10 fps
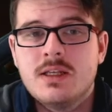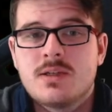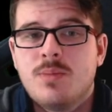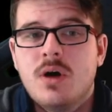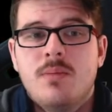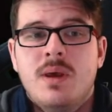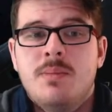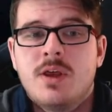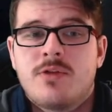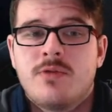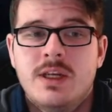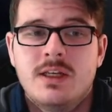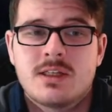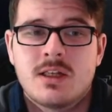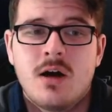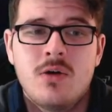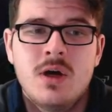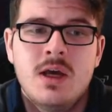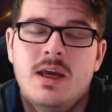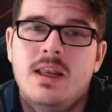but maybe a 3D style.
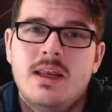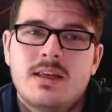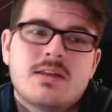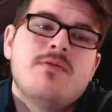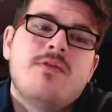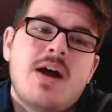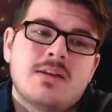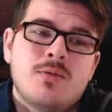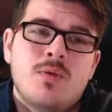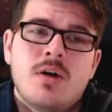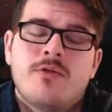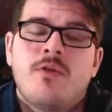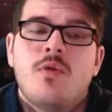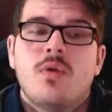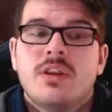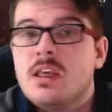It is in fact the one for the